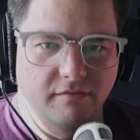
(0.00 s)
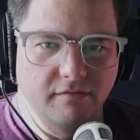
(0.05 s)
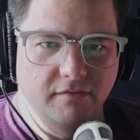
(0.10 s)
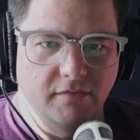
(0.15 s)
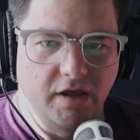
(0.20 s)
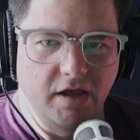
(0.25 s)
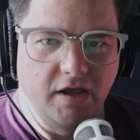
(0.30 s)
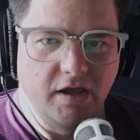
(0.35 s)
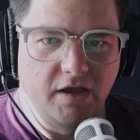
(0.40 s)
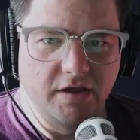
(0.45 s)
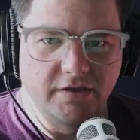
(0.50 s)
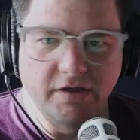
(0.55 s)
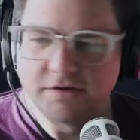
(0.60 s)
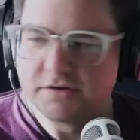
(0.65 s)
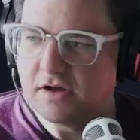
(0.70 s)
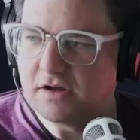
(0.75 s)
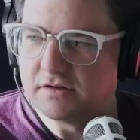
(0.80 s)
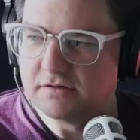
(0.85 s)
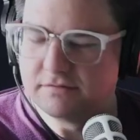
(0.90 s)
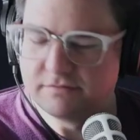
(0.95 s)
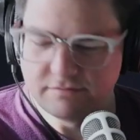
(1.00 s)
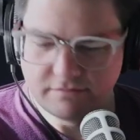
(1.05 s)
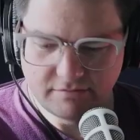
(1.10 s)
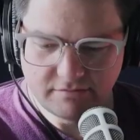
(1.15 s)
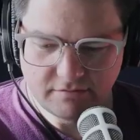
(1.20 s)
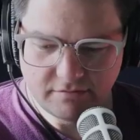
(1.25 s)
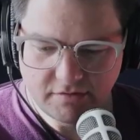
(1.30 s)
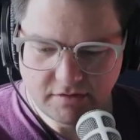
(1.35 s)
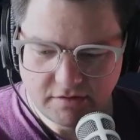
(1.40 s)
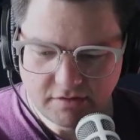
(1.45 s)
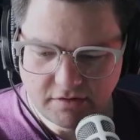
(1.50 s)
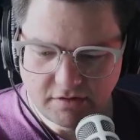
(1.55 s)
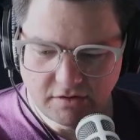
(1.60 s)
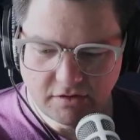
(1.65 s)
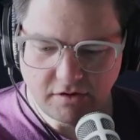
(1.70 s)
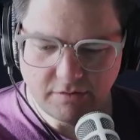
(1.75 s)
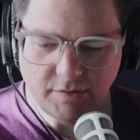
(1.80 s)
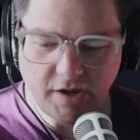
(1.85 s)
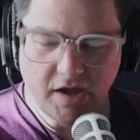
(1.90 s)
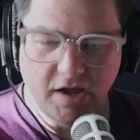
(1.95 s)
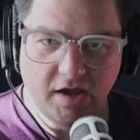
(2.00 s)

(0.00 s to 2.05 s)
And that's all. Goodbye.